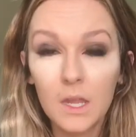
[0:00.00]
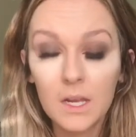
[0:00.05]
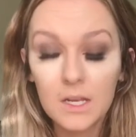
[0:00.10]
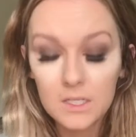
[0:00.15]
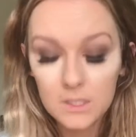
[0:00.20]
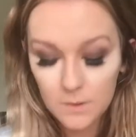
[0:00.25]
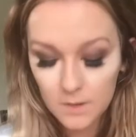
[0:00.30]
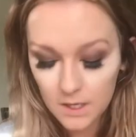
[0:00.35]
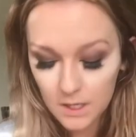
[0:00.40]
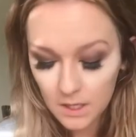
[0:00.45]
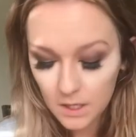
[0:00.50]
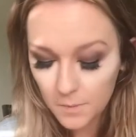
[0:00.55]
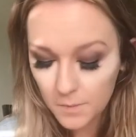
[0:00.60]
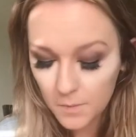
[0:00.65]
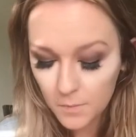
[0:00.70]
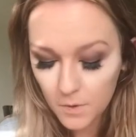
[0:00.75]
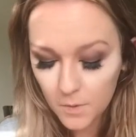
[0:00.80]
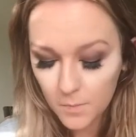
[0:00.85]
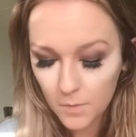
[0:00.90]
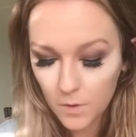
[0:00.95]
I just went a little
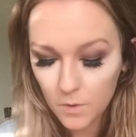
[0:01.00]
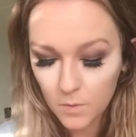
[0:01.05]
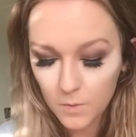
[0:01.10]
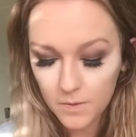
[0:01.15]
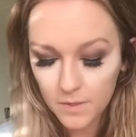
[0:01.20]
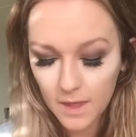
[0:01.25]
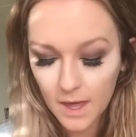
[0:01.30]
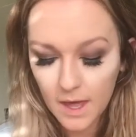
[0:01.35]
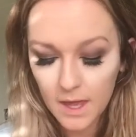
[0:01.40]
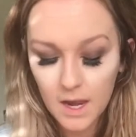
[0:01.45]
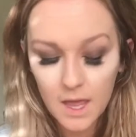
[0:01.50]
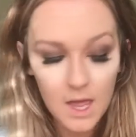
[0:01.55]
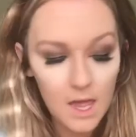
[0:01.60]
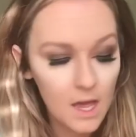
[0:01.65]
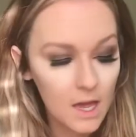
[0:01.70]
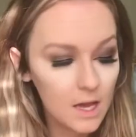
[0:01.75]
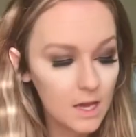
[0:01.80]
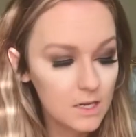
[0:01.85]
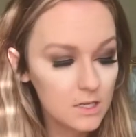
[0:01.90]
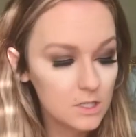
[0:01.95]
bit more bold with that.
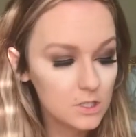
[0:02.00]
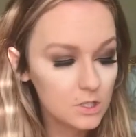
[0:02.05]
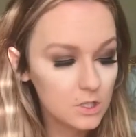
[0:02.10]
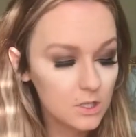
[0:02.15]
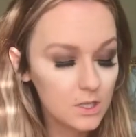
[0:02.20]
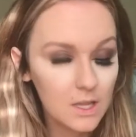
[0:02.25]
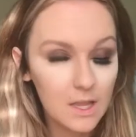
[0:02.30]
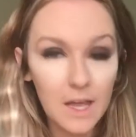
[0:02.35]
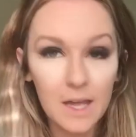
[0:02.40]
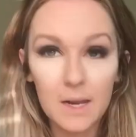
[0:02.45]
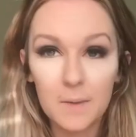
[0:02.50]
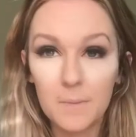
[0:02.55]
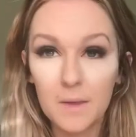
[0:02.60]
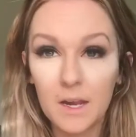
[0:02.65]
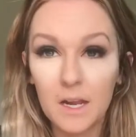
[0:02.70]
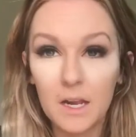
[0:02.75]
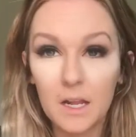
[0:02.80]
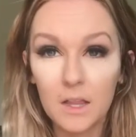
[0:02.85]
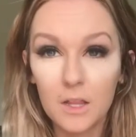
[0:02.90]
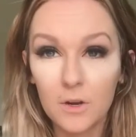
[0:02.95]
I just took the line and made
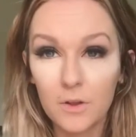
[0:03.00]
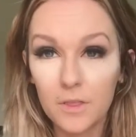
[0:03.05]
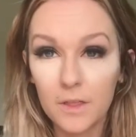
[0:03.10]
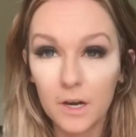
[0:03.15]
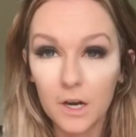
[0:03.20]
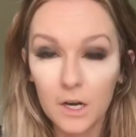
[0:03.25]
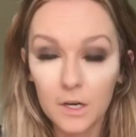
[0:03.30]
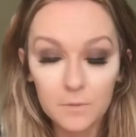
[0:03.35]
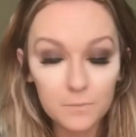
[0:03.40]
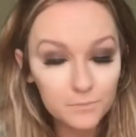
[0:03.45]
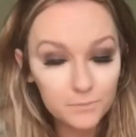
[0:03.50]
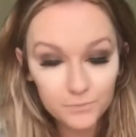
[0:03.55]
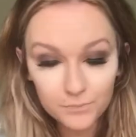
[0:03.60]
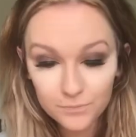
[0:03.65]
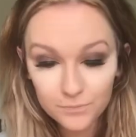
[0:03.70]
it a little thicker.